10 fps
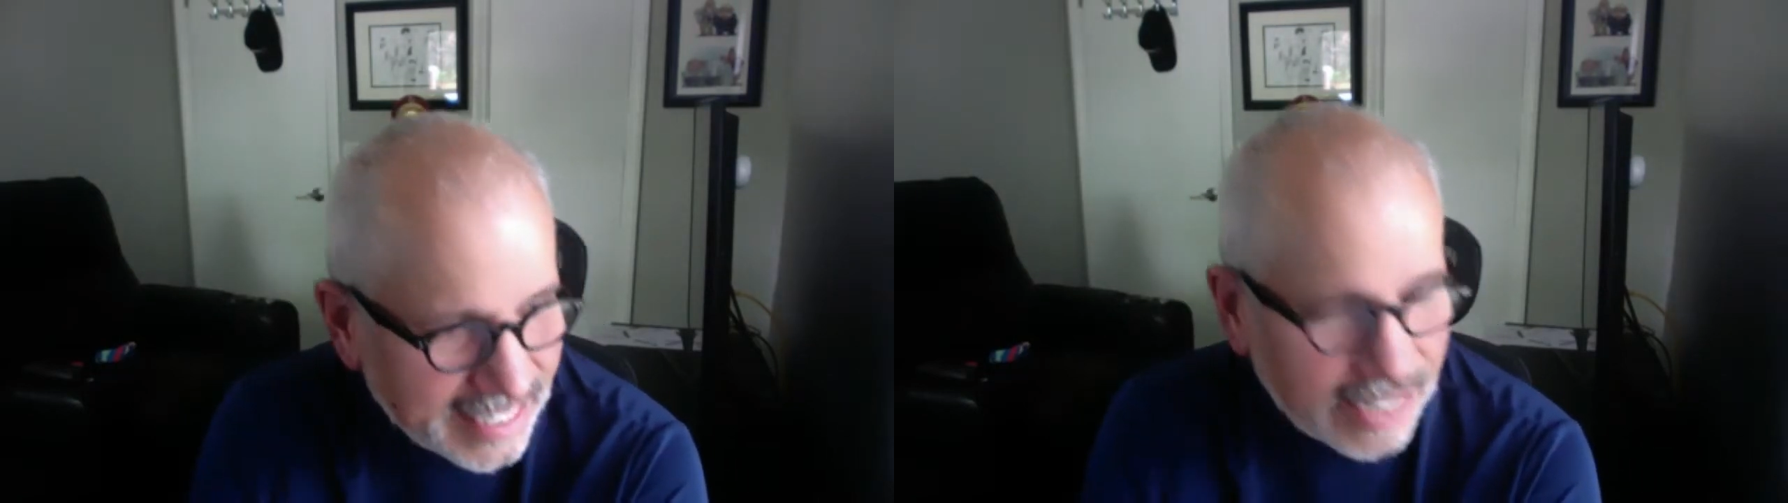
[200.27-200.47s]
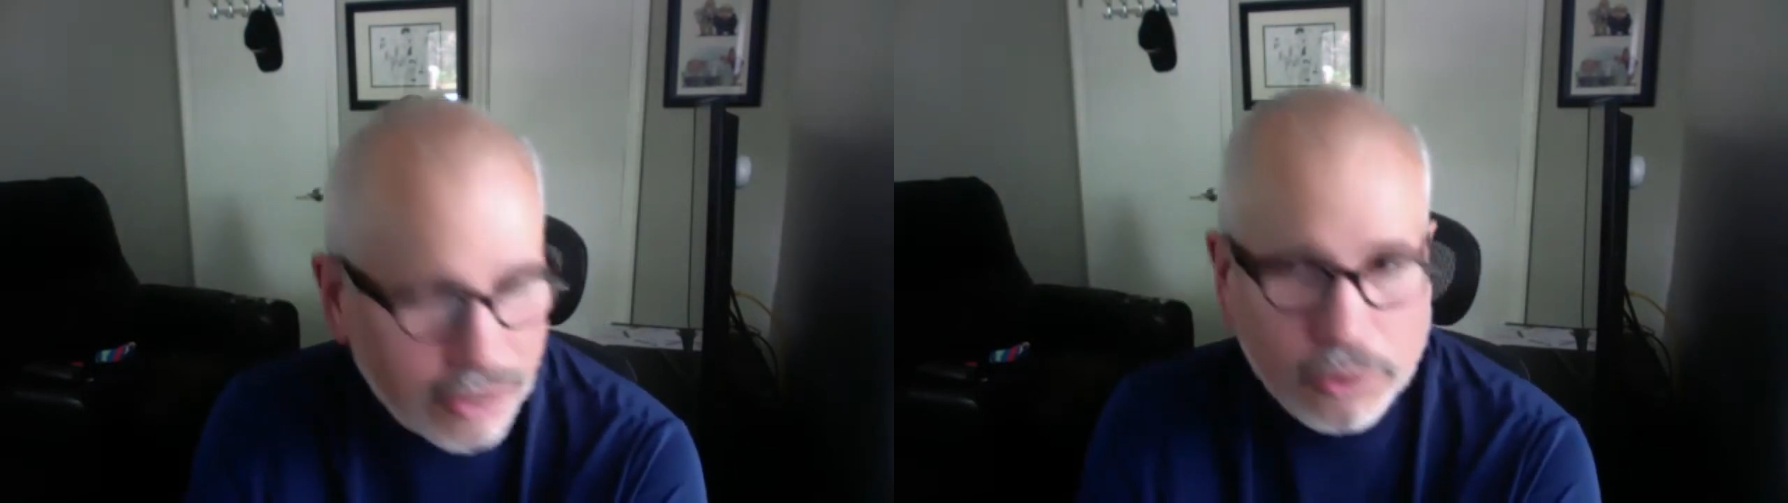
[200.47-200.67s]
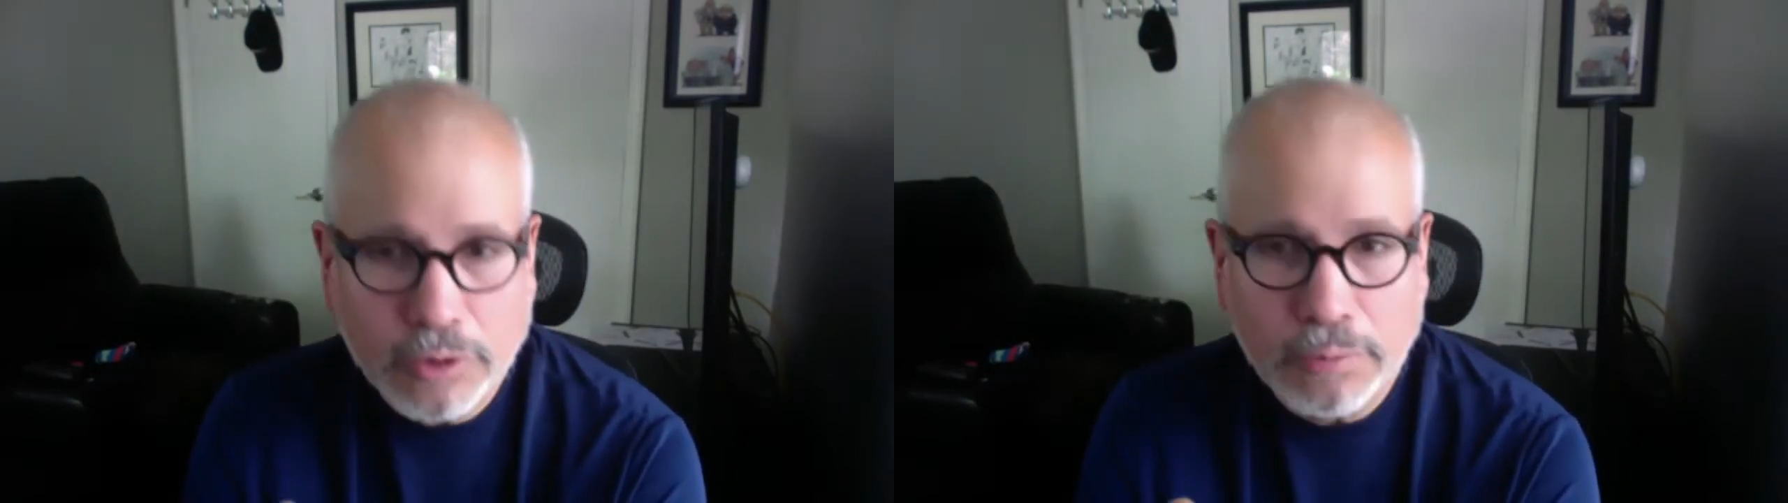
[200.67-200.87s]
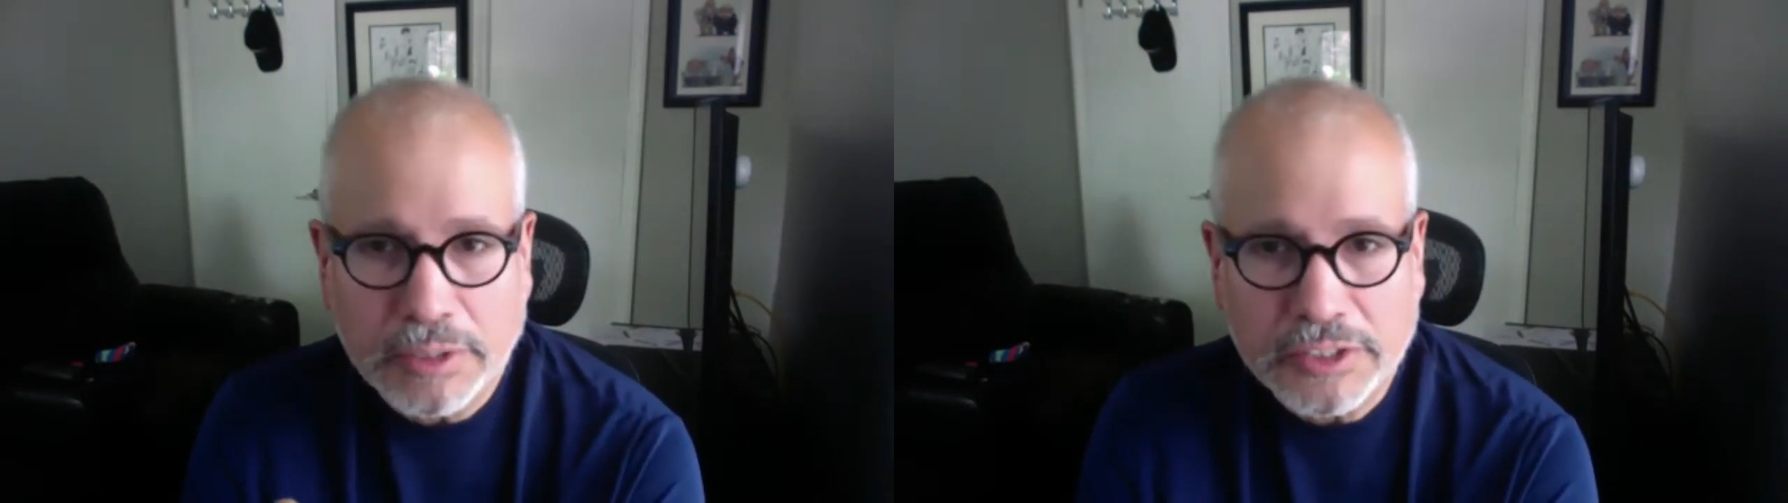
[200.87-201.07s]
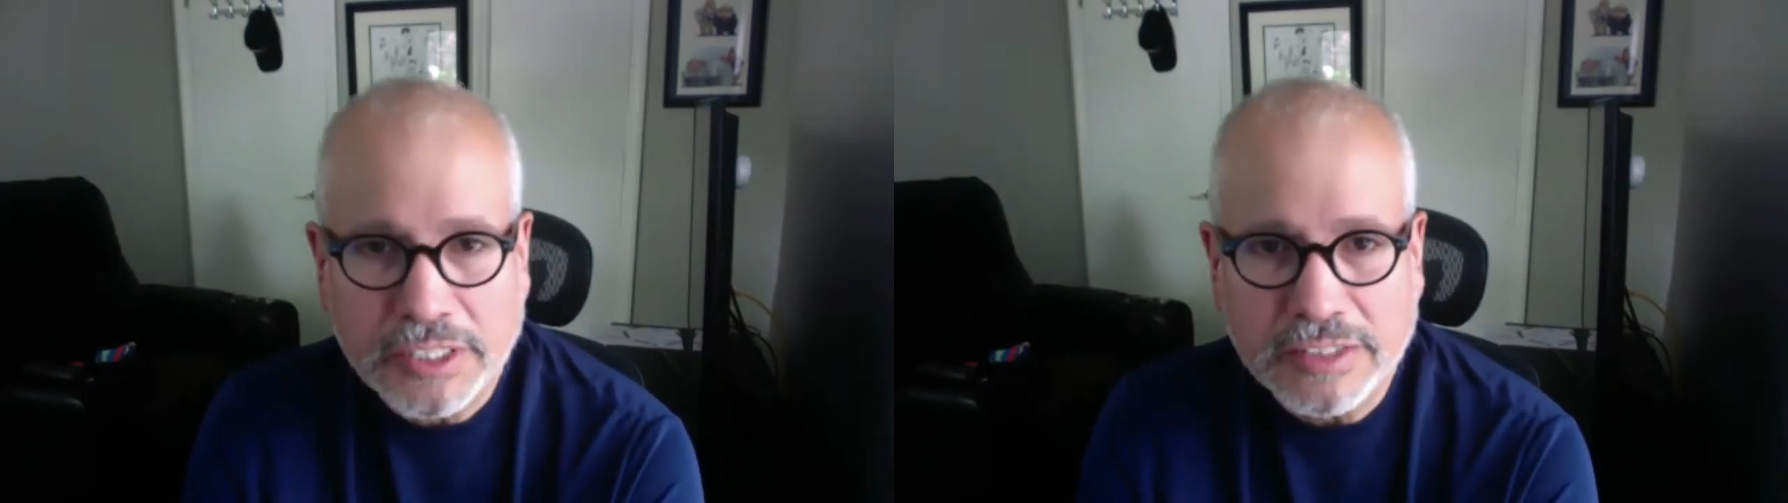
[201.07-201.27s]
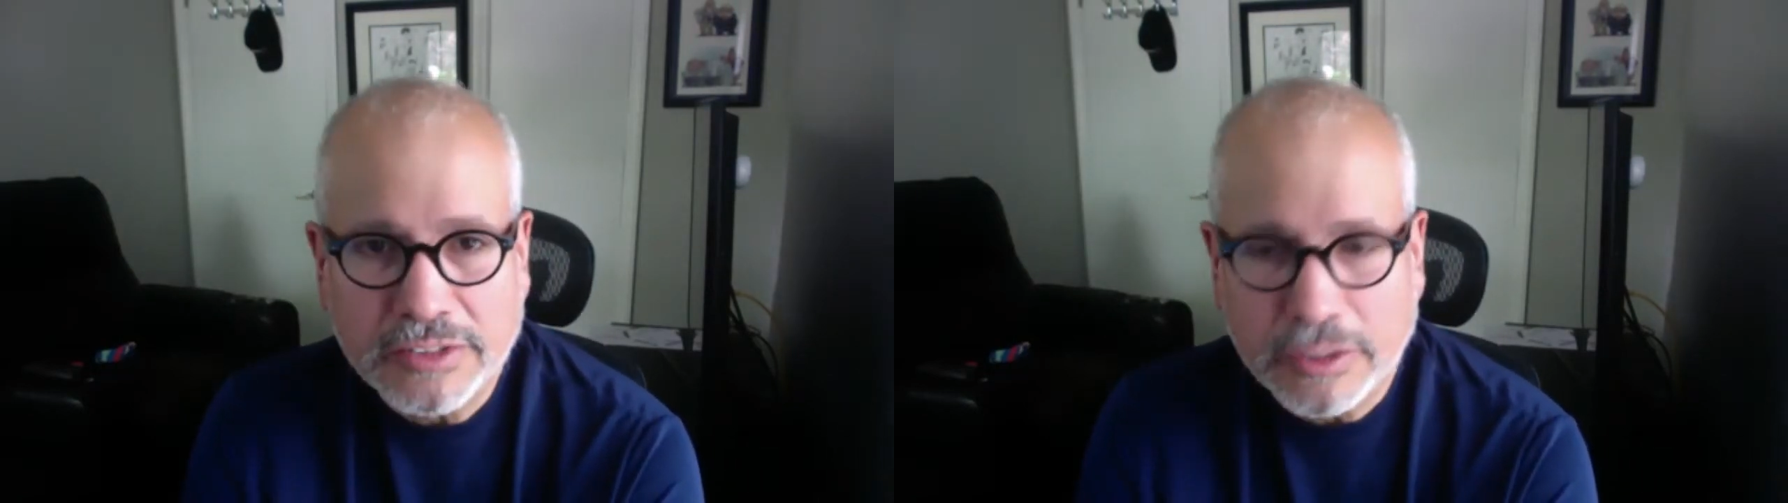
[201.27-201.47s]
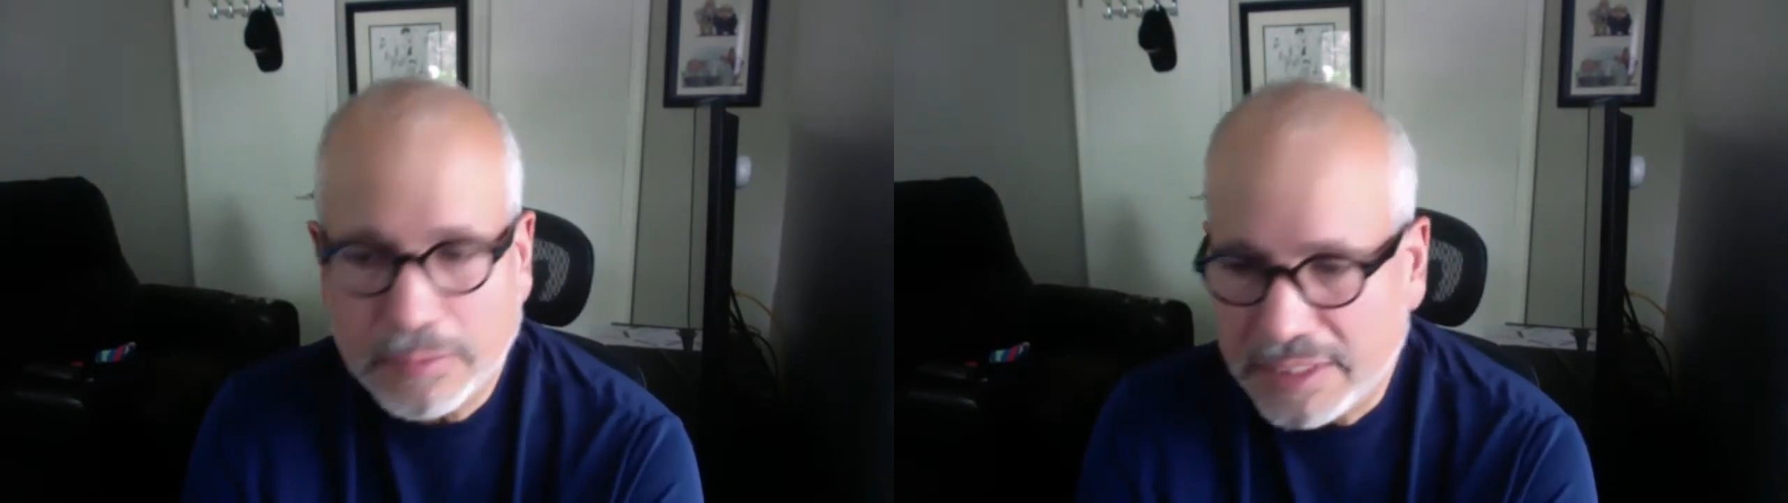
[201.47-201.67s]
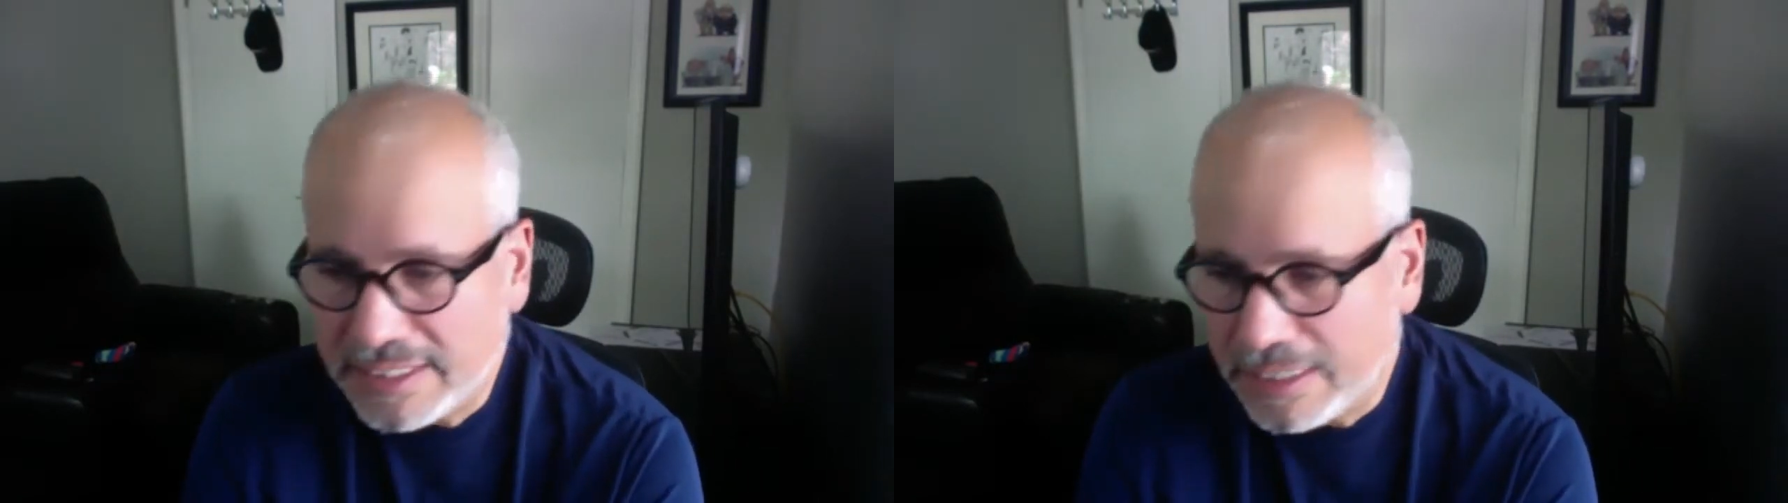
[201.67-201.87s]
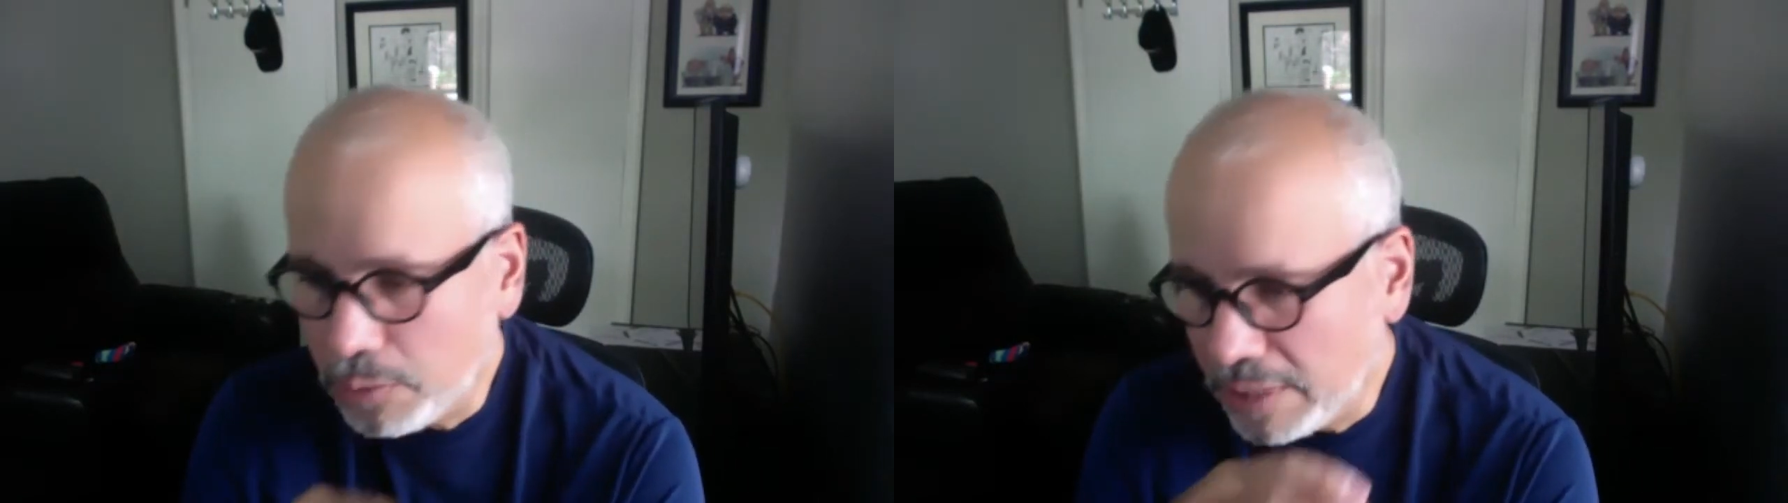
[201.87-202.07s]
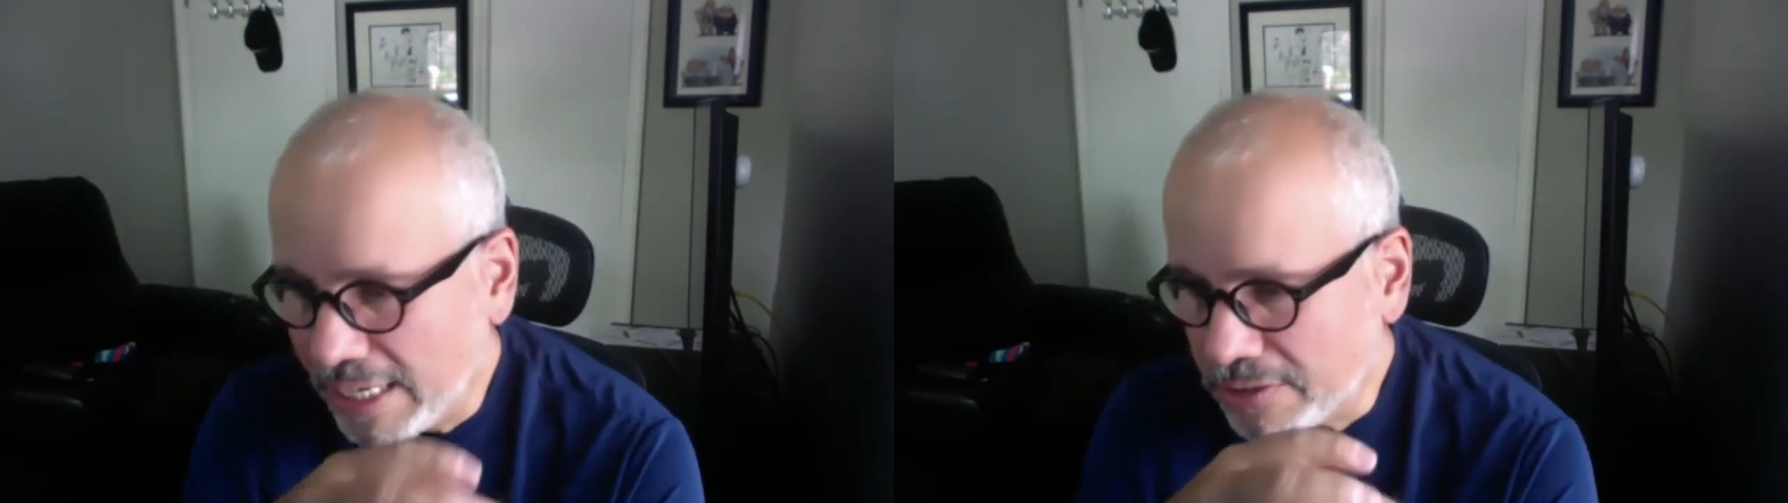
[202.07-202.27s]
a good commercial, something that
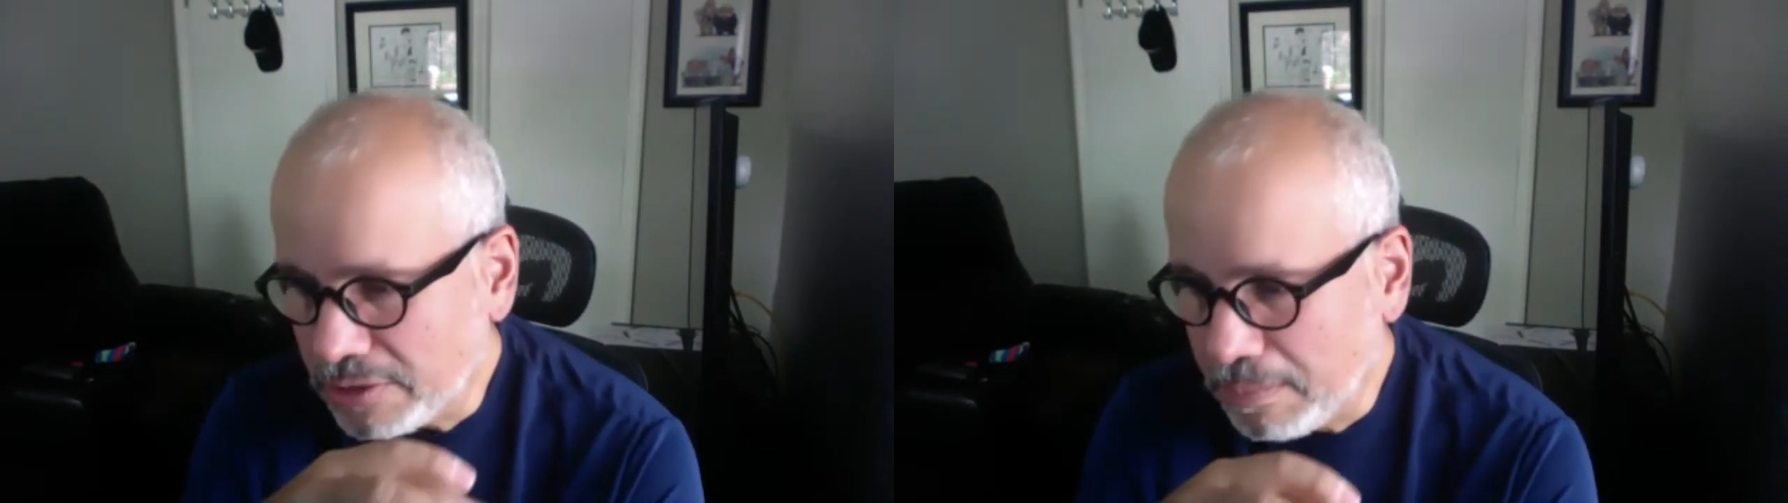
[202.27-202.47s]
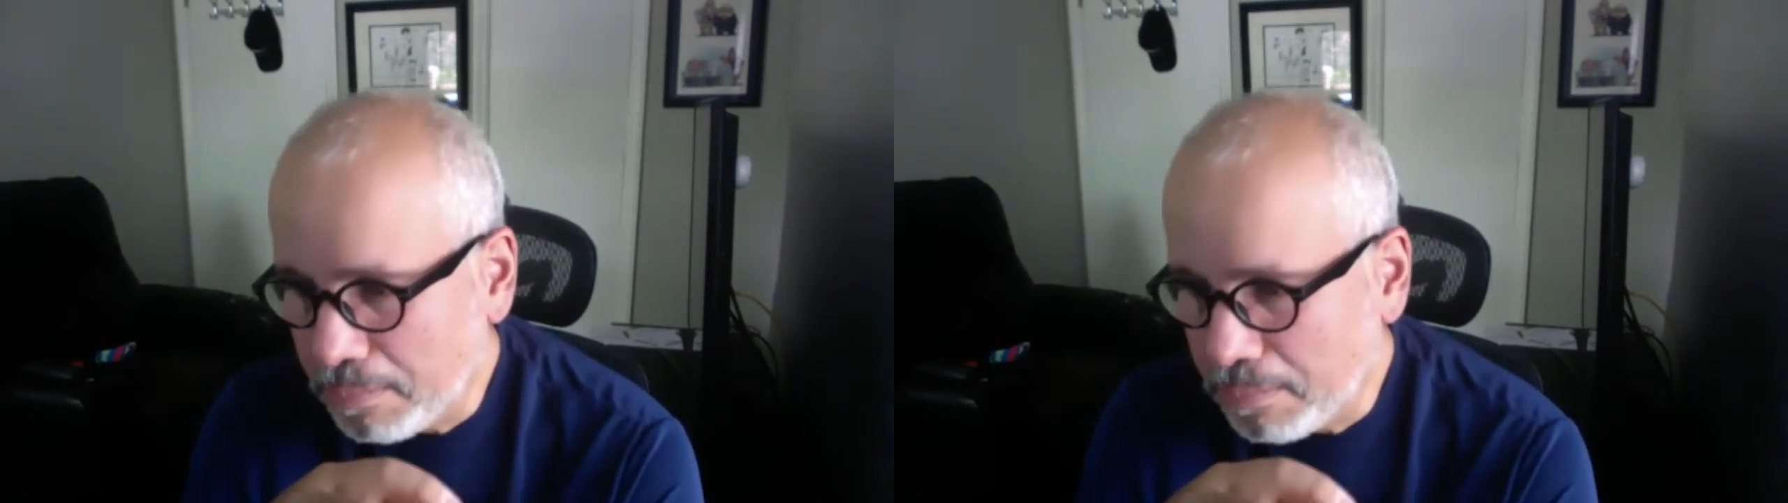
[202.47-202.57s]
will actually